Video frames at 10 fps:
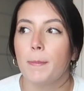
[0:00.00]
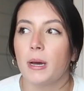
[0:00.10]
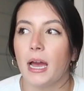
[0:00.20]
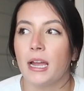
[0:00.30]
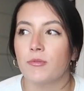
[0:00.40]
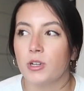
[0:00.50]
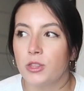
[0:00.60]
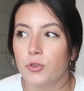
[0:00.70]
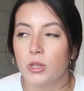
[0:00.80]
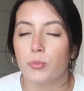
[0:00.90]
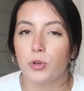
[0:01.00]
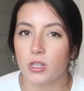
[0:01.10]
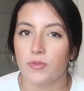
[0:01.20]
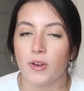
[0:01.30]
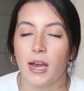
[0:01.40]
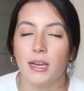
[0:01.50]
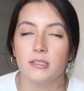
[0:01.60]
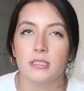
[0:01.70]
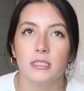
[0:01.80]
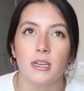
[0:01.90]
But I read through them pretty
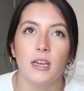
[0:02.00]
fast